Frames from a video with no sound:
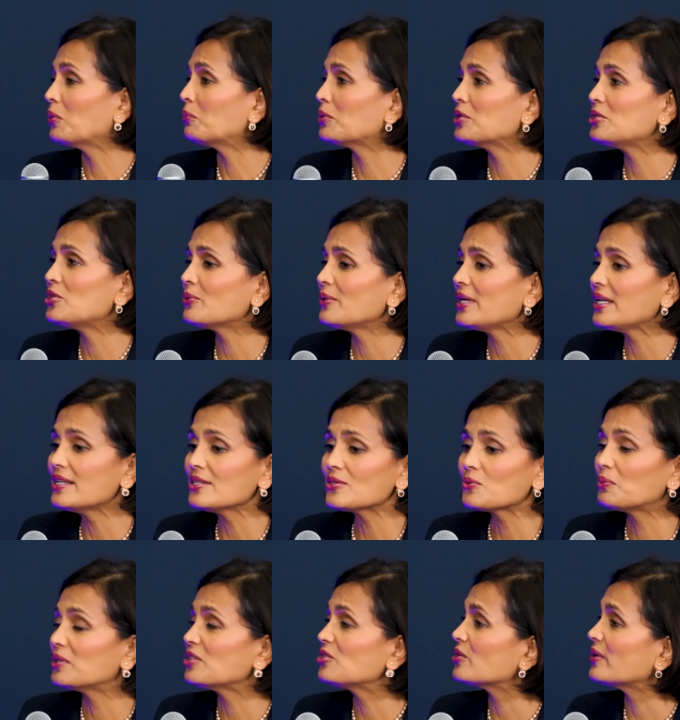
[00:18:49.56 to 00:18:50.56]
what we're doing
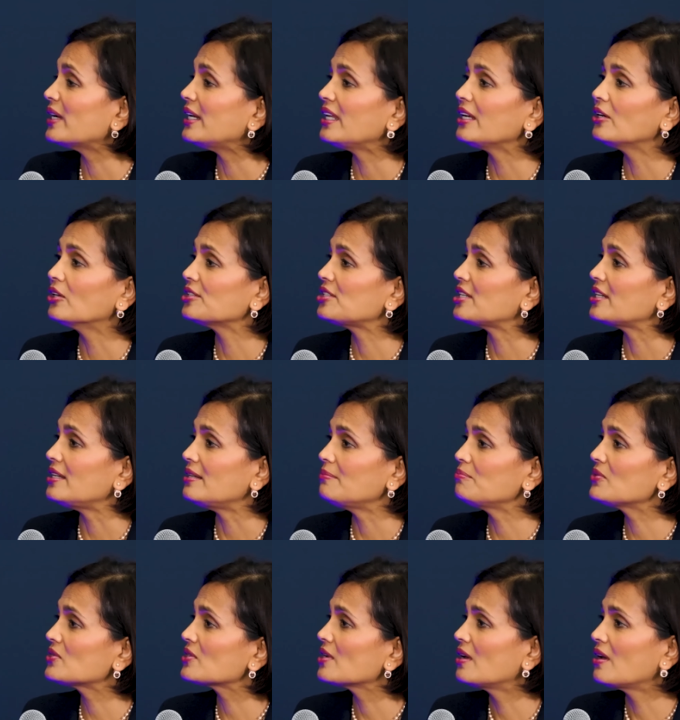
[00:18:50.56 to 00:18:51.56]
is we're training our
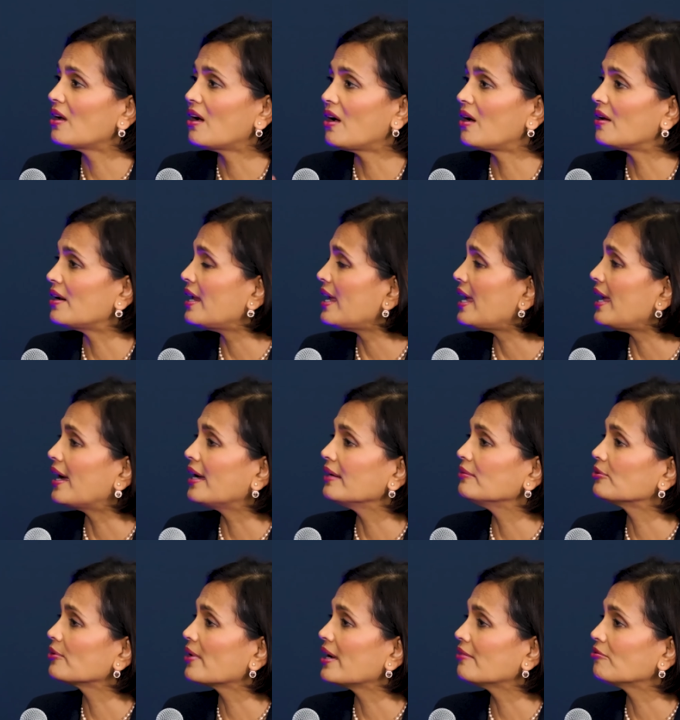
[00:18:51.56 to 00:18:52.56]
teams on
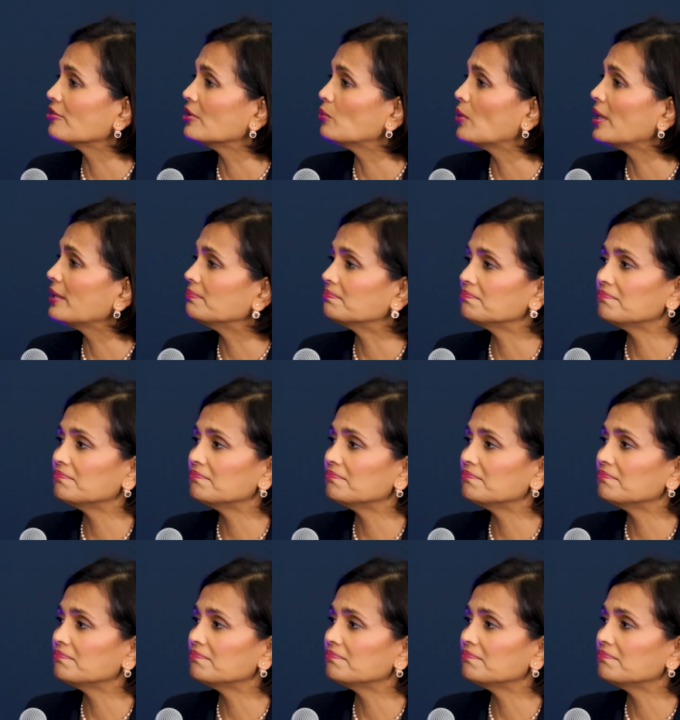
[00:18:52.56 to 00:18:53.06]
ai for everyone